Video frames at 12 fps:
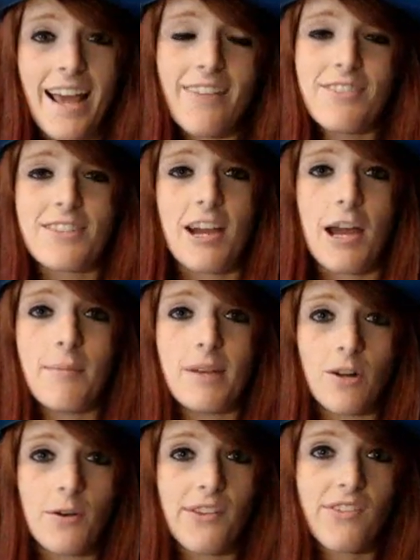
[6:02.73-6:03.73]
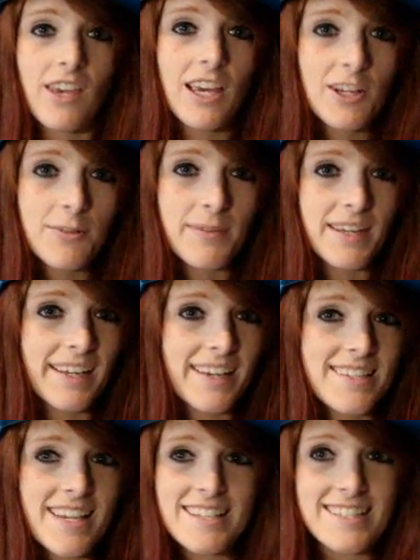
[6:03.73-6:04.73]
half the time it always killed me
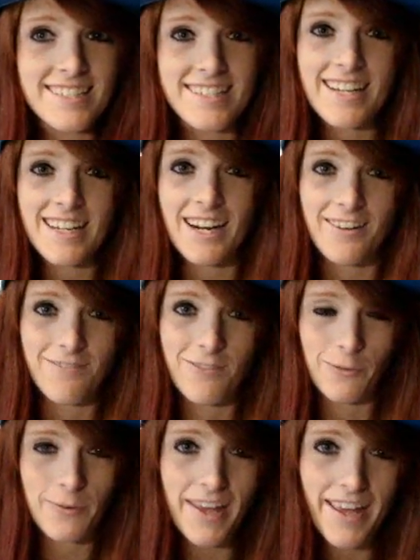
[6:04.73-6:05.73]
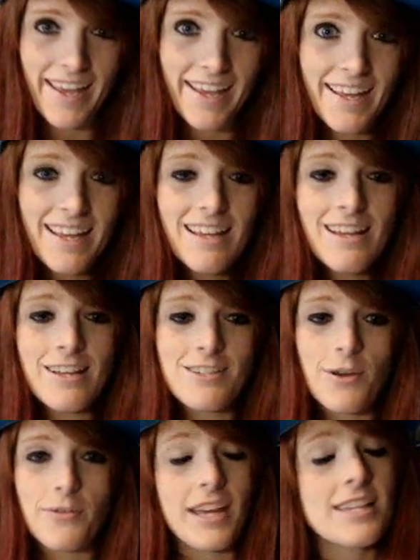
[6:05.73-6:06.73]
because I didn't get out of the way.
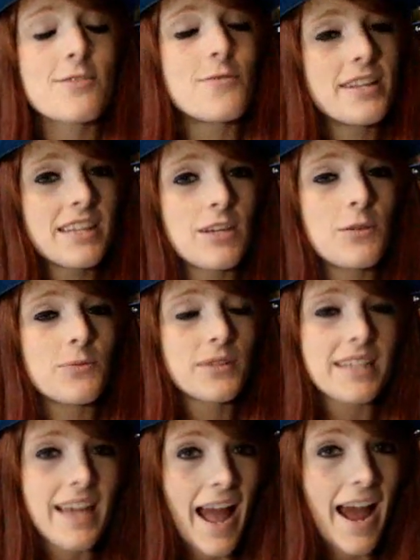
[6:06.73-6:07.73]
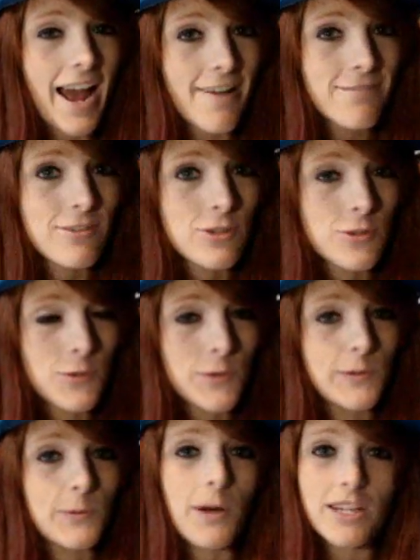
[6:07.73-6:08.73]
So that's one thing you really have
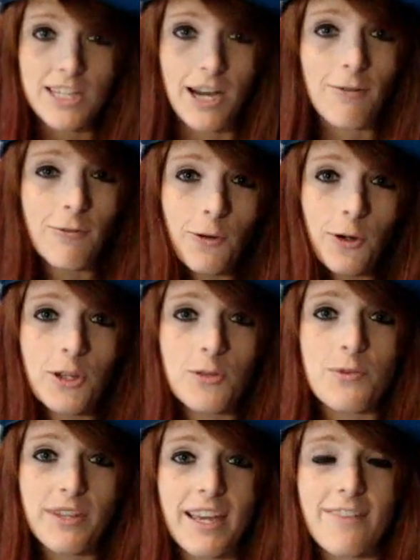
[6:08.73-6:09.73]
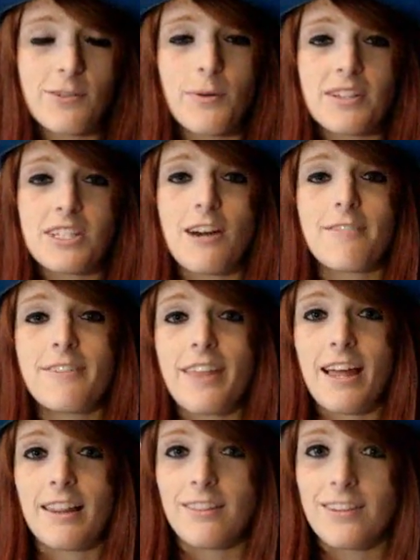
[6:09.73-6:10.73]
to watch out for. You really have to watch out for
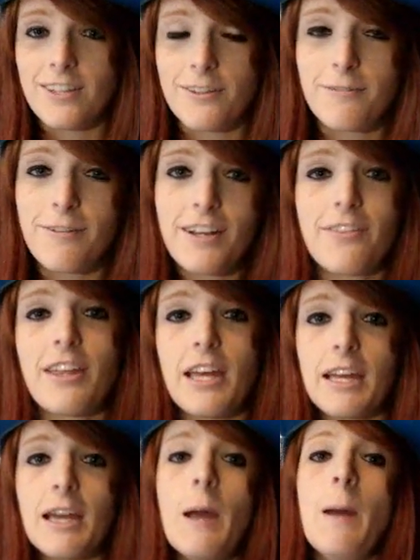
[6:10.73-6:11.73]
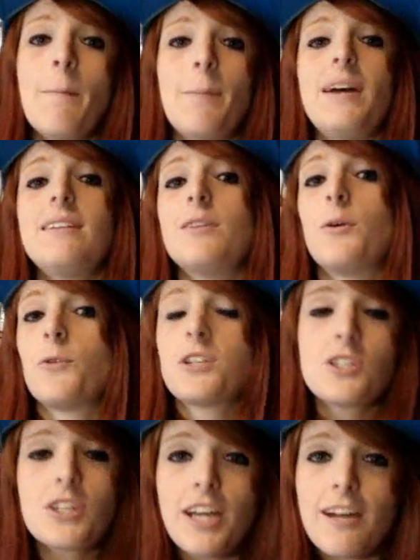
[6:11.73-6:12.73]
that little final thing. But
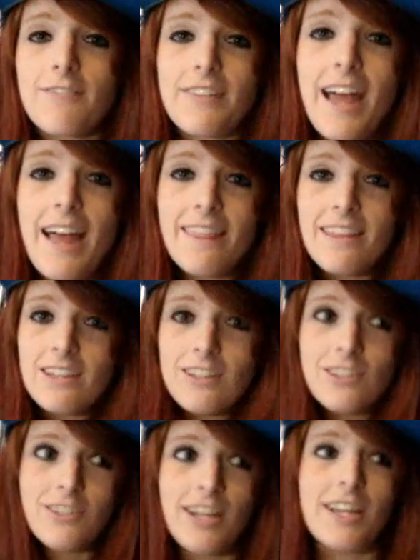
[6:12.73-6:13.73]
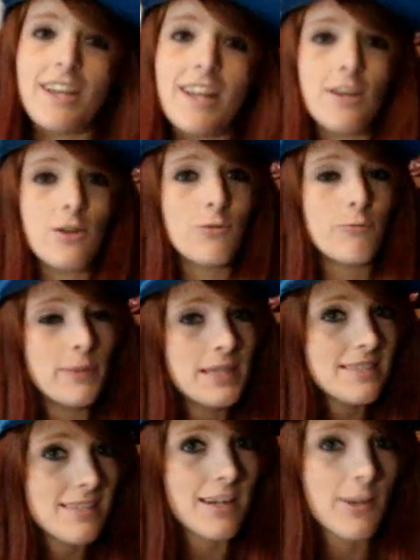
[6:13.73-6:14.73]
once you look out for that, then you're done and you've
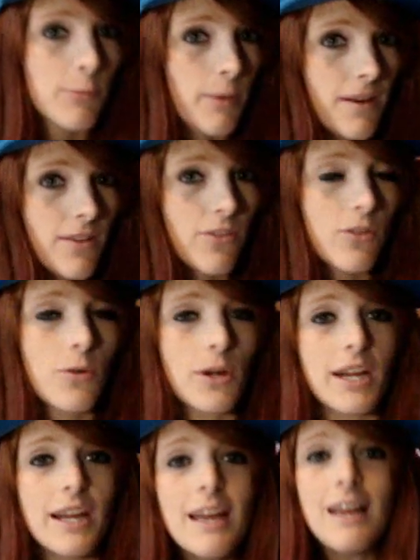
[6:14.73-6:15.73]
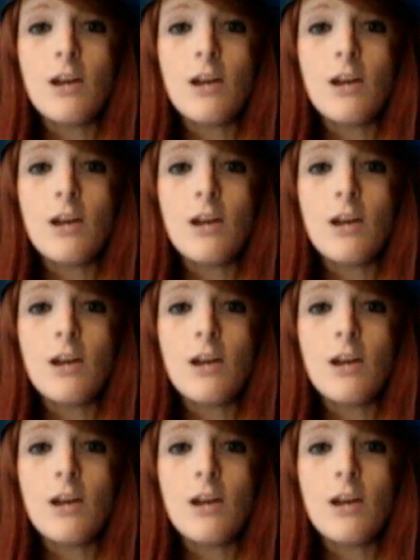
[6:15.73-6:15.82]
beat Sonic's part of the story.